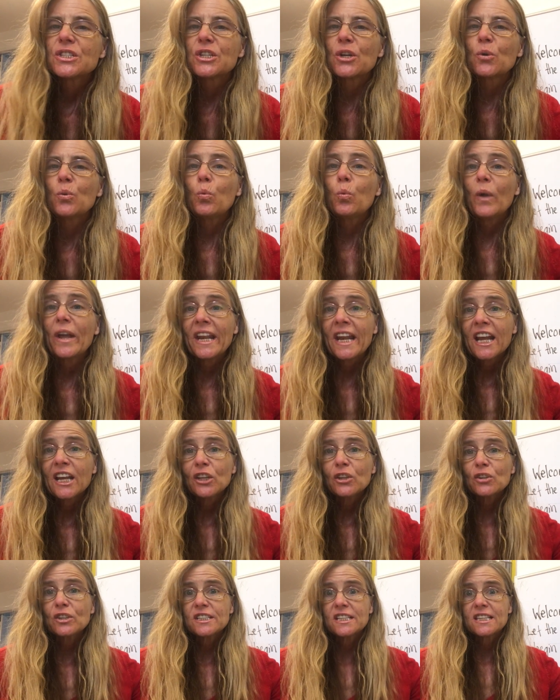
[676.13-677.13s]
So when
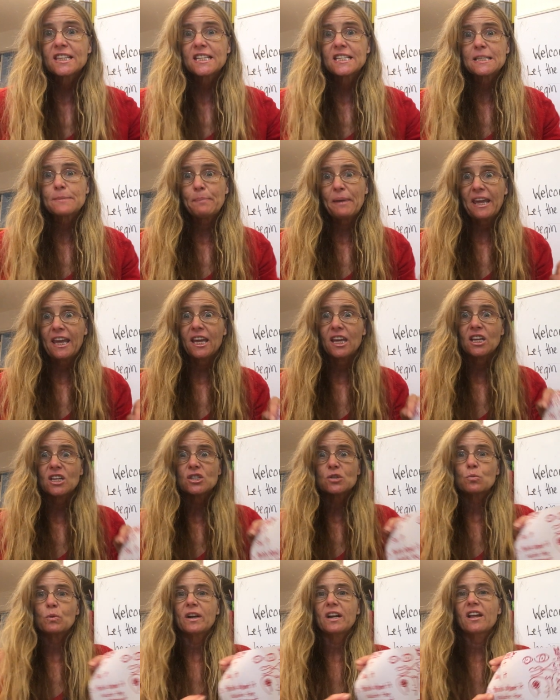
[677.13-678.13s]
I looked at this
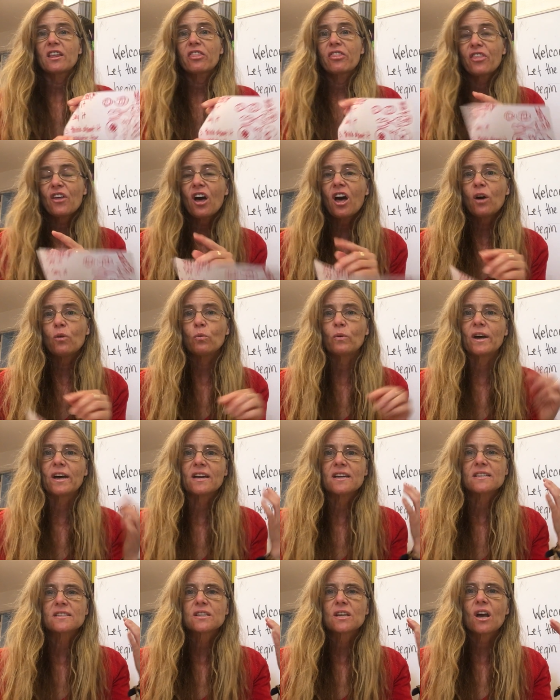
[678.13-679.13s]
page, what I thought
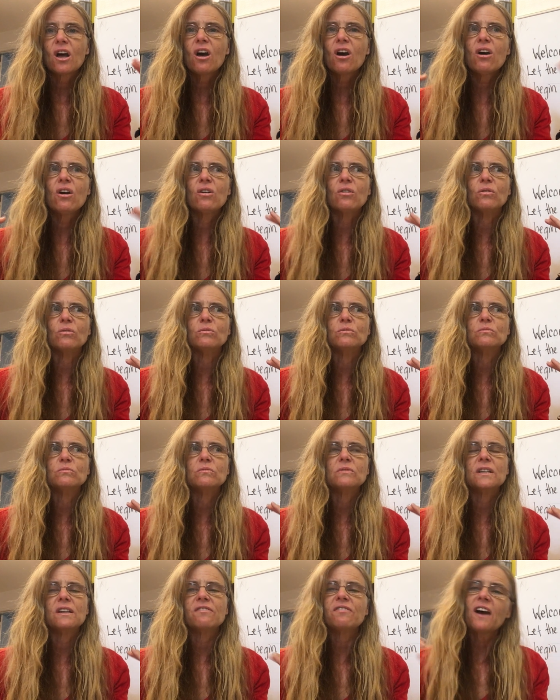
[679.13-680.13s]
was, oh,
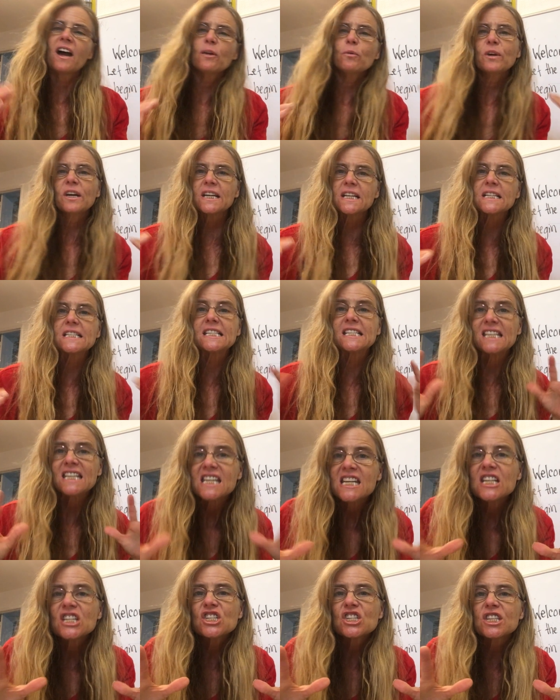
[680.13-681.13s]
if I were going to
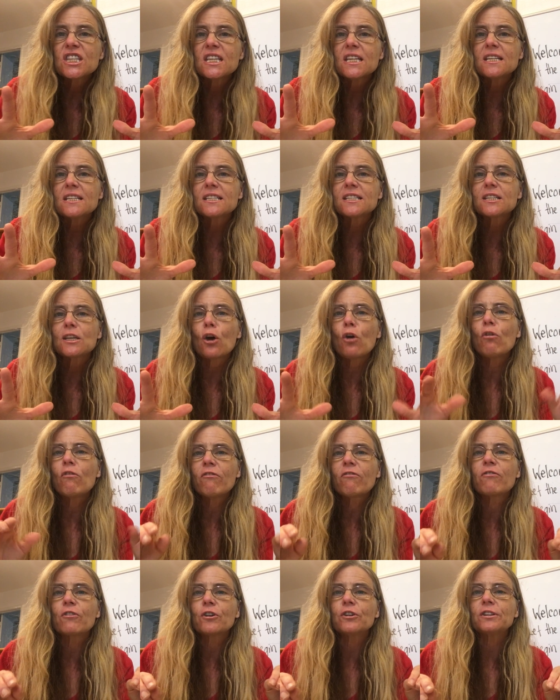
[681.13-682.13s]
teach this
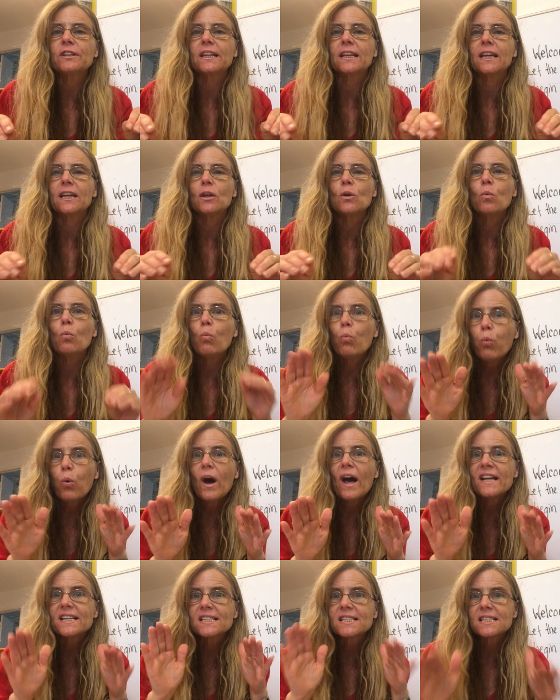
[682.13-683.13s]
overtly,
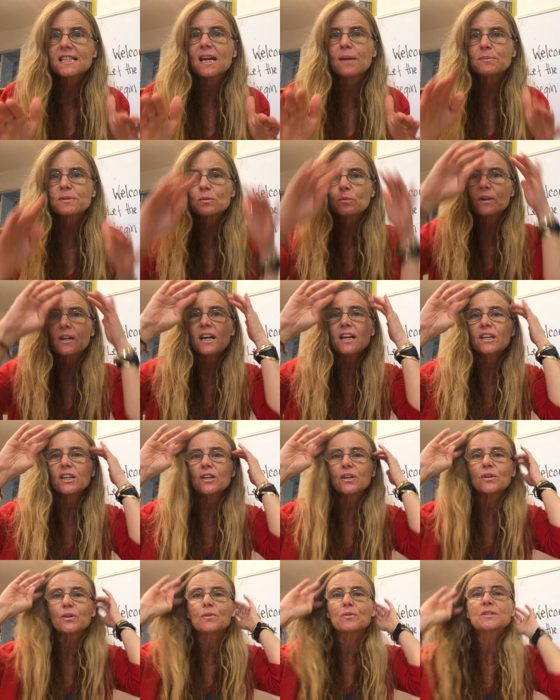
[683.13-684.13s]
what steps would I
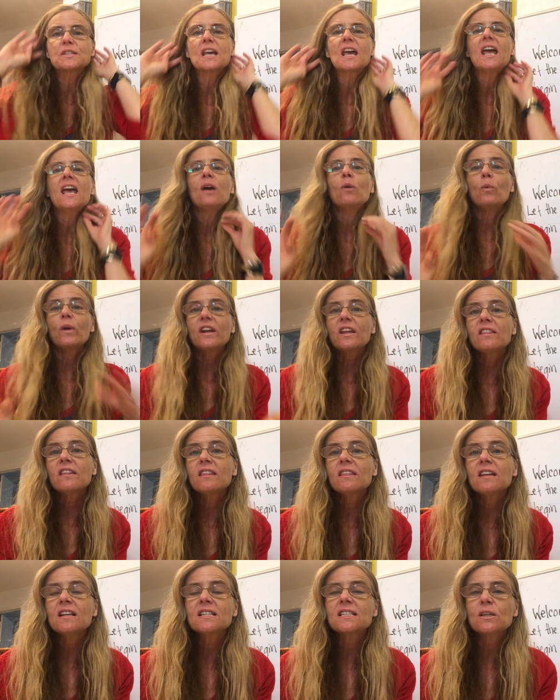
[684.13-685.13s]
use? One of
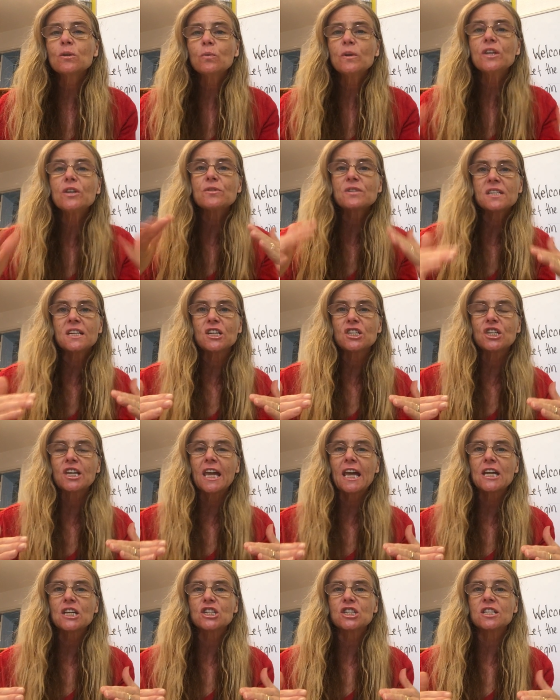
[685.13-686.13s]
the things that we use in
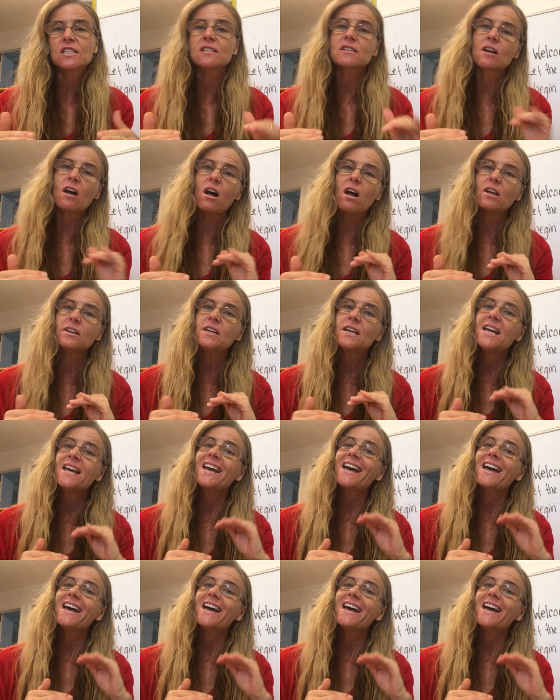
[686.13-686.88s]
education is called